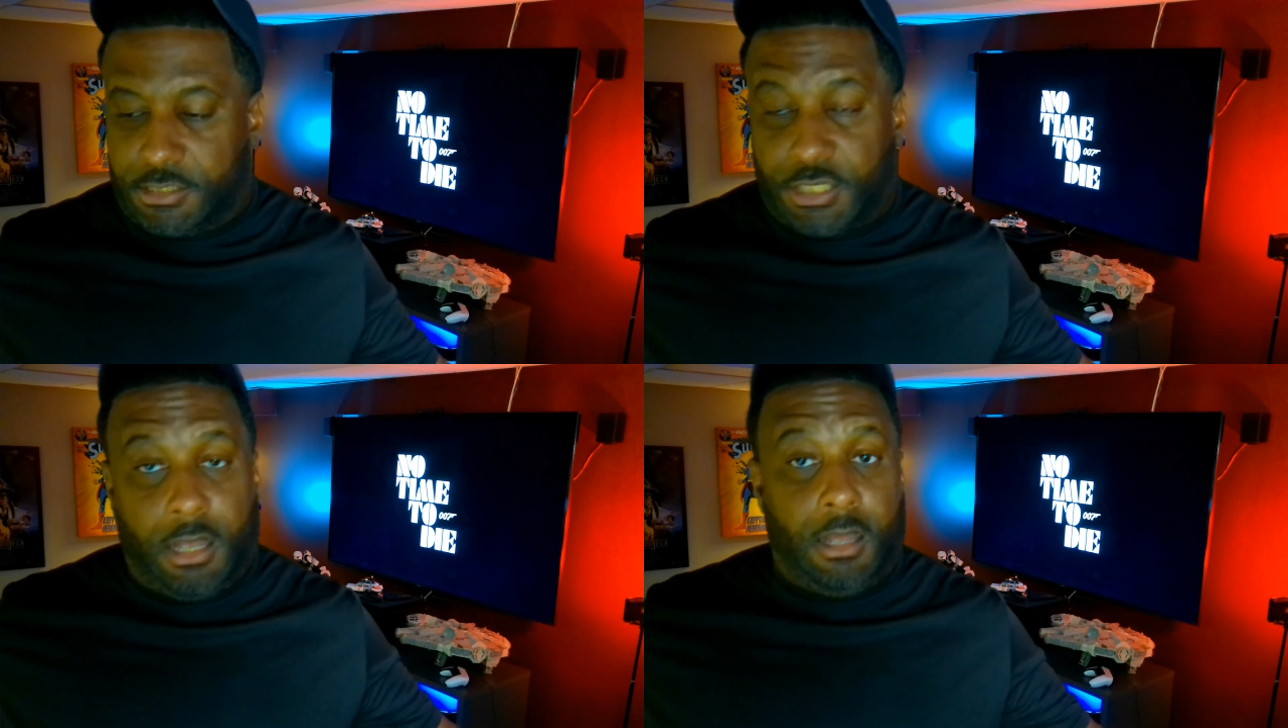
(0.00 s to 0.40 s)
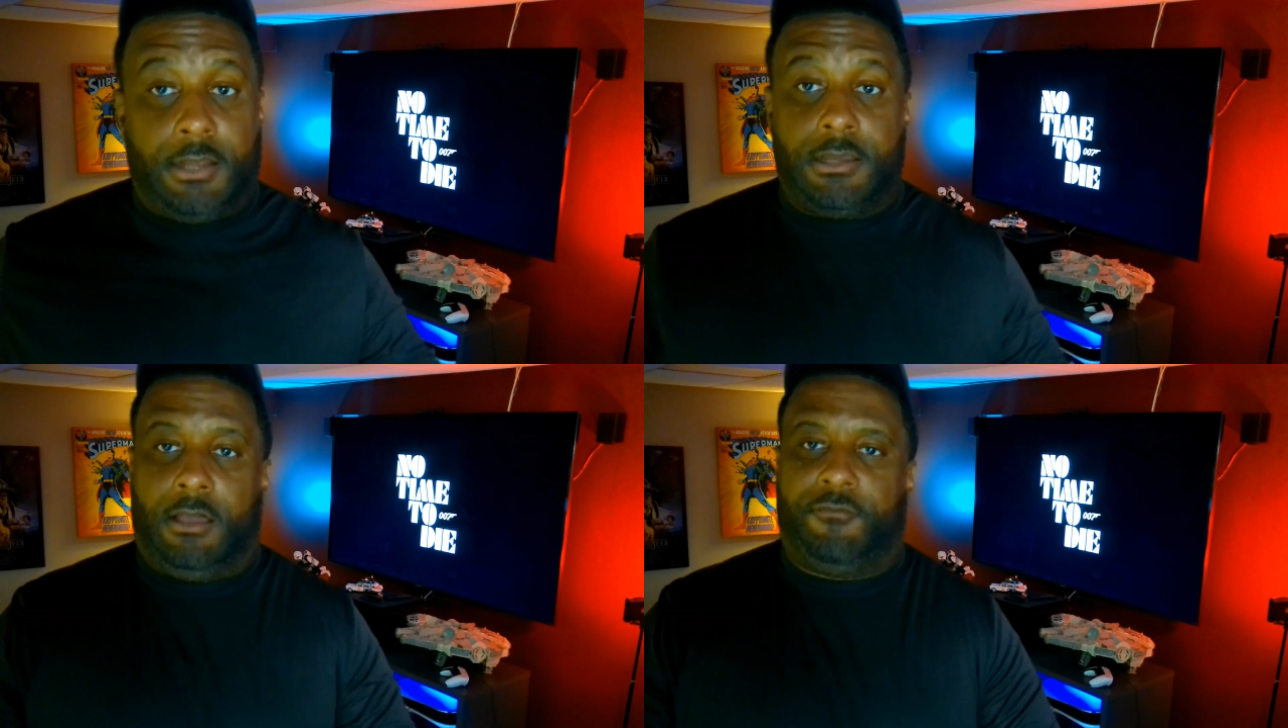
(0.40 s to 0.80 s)

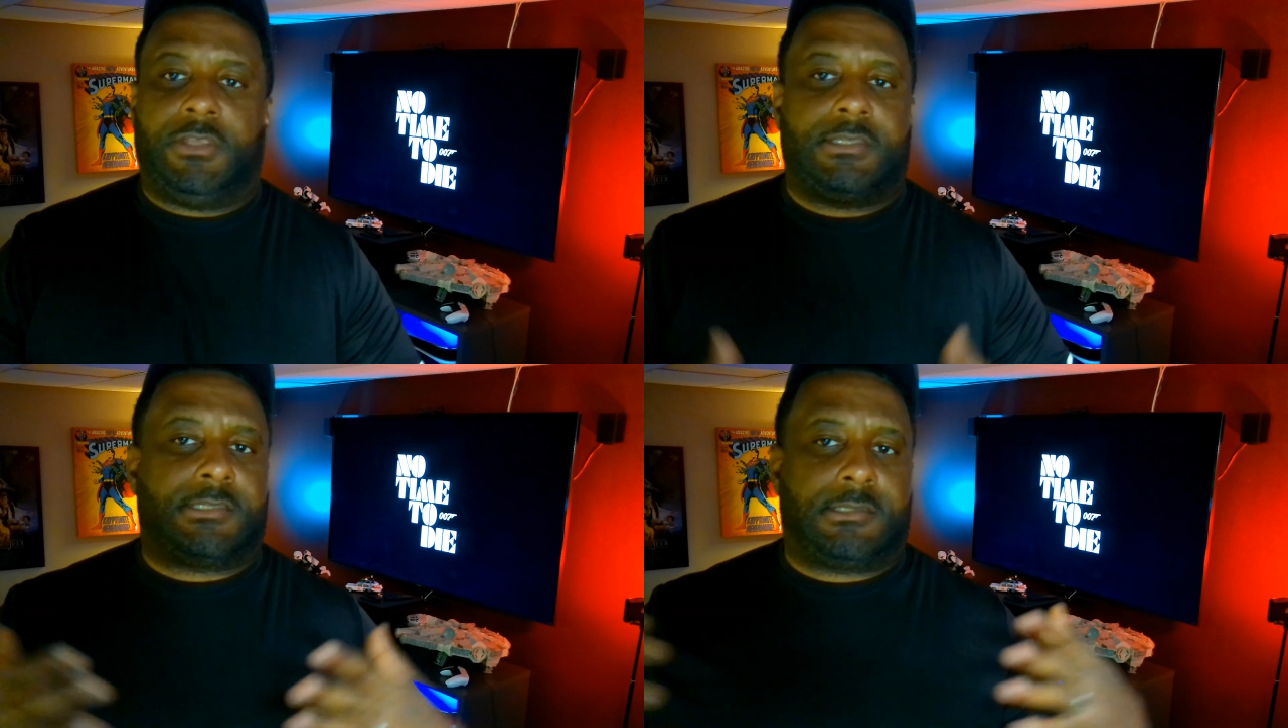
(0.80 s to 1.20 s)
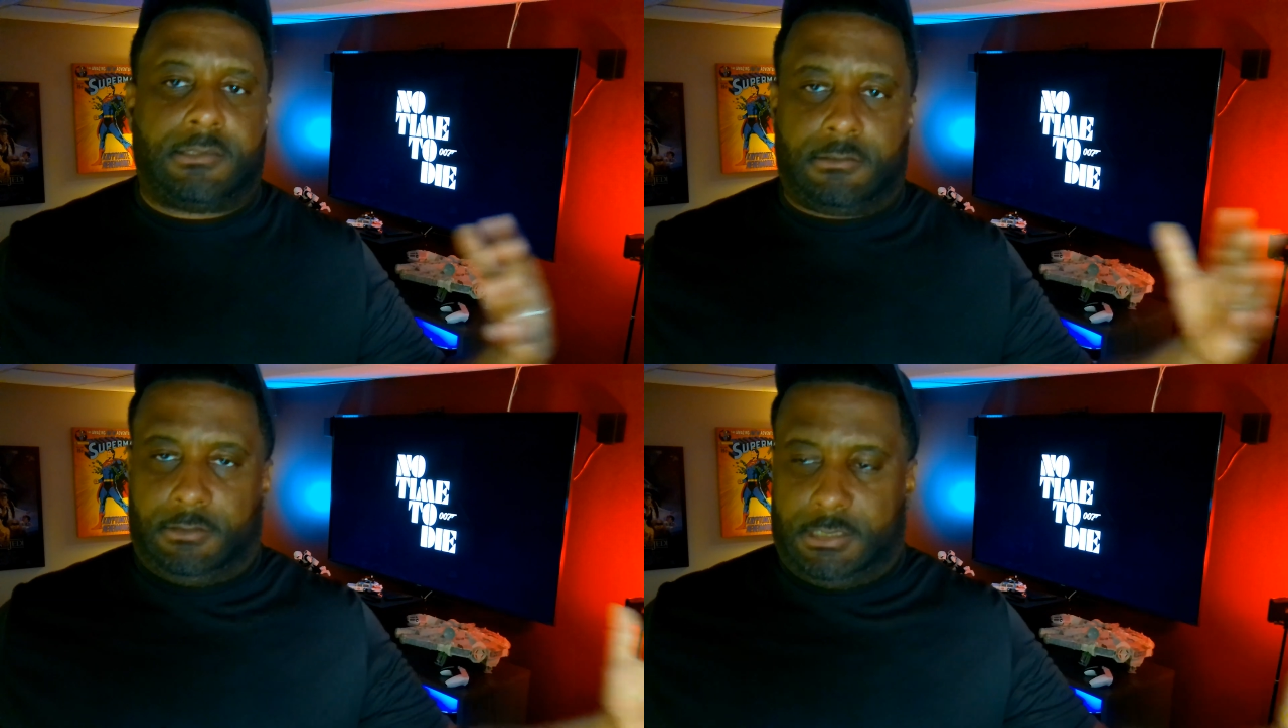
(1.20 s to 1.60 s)
ton of
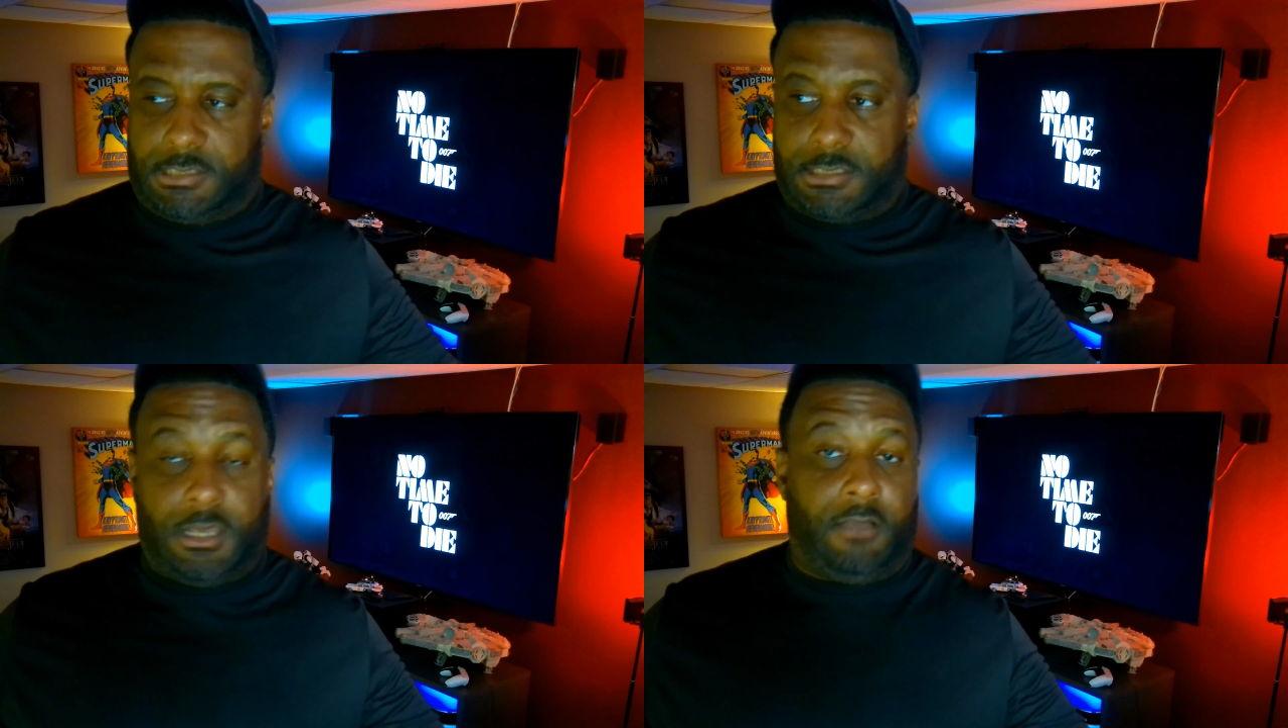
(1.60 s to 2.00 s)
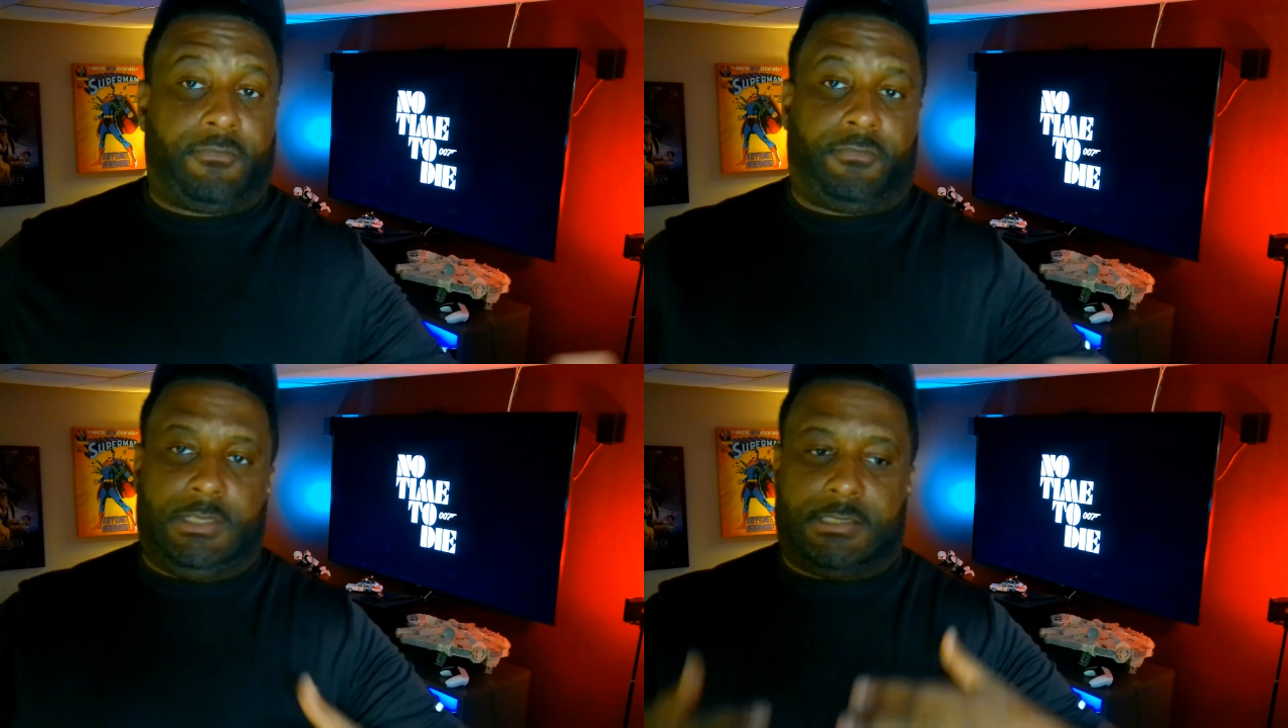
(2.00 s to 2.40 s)
this
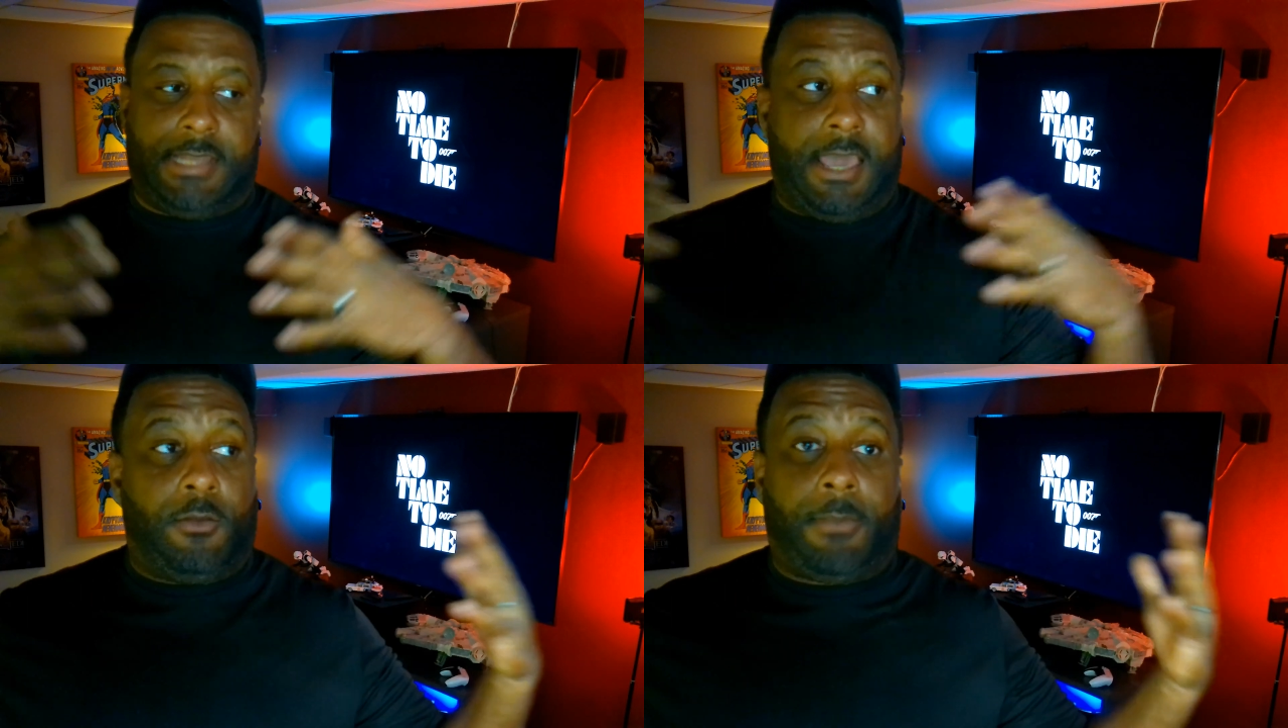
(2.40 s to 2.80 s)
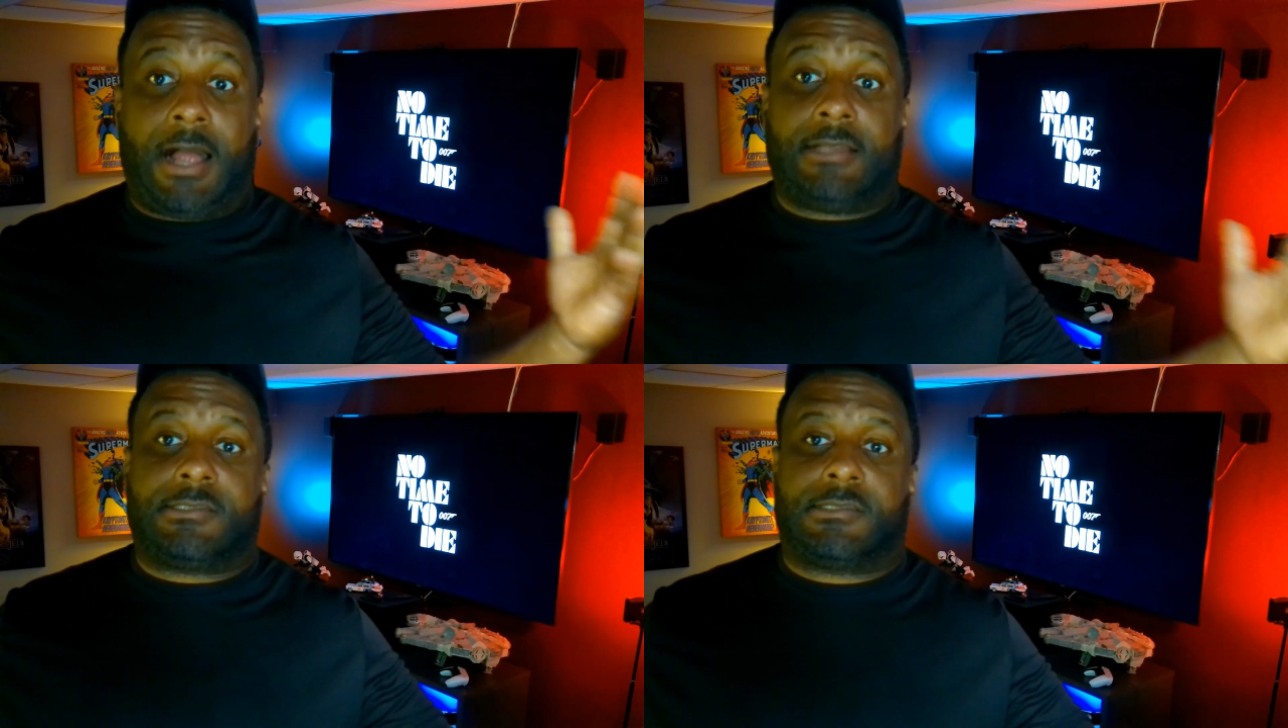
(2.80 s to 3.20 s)
stuff, these
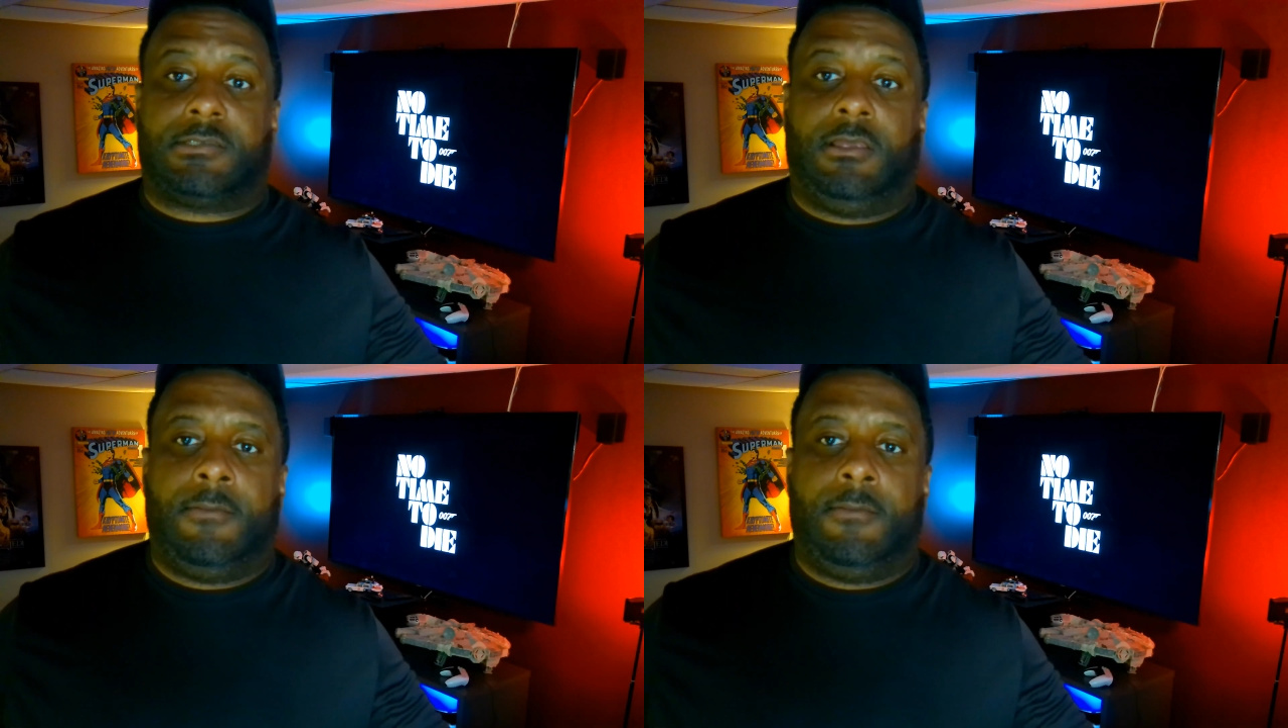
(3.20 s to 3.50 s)
nanobots,